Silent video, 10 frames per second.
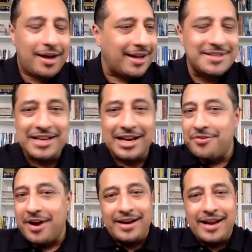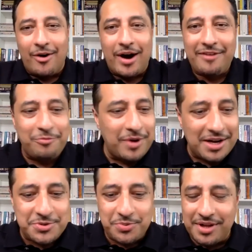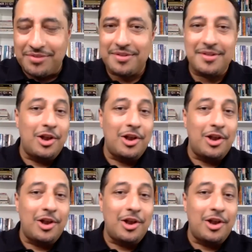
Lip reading: I can tell you right now, I've worked with